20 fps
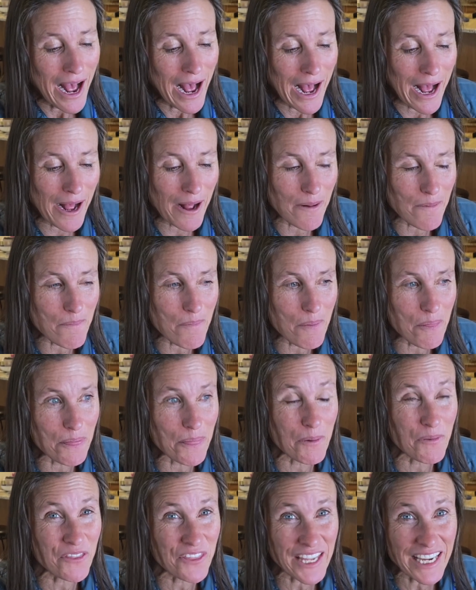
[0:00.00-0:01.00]

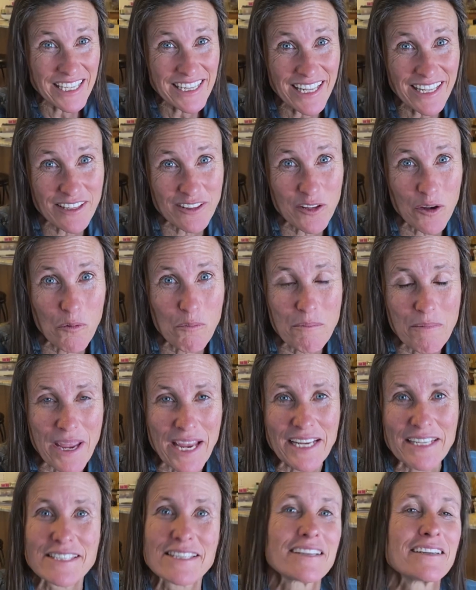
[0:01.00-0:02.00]
The thing that though
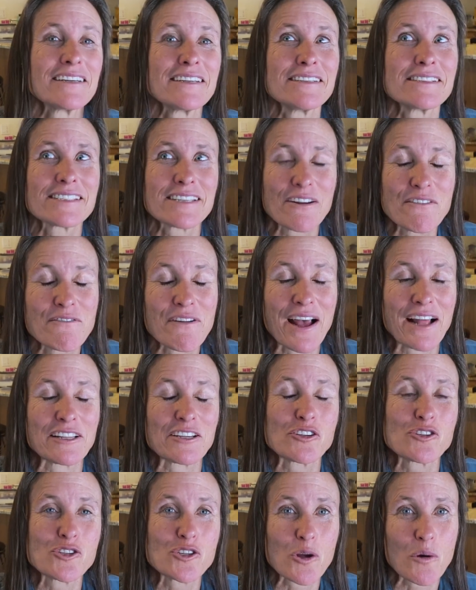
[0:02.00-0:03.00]
makes Sun
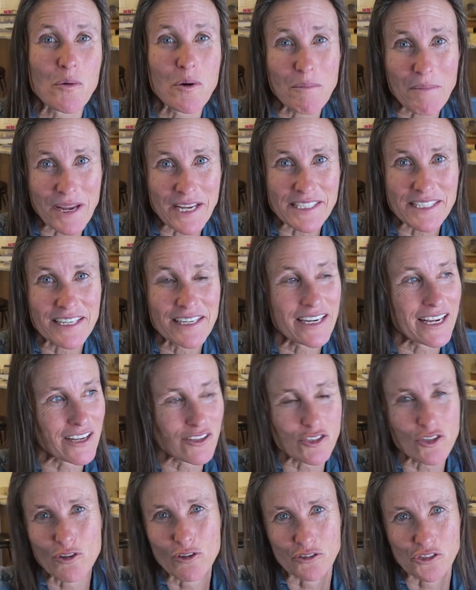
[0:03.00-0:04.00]
Valley so amazing
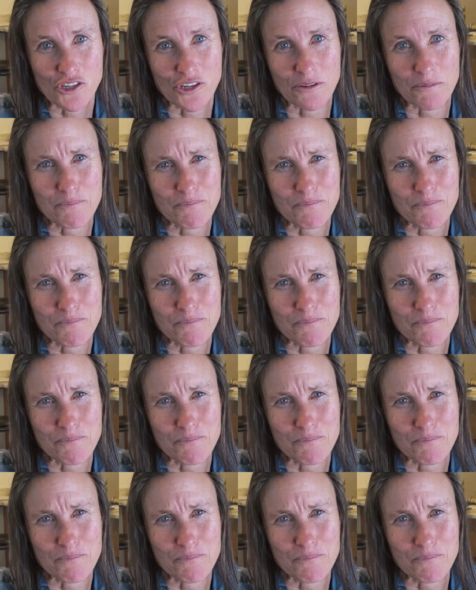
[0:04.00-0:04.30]
is culture.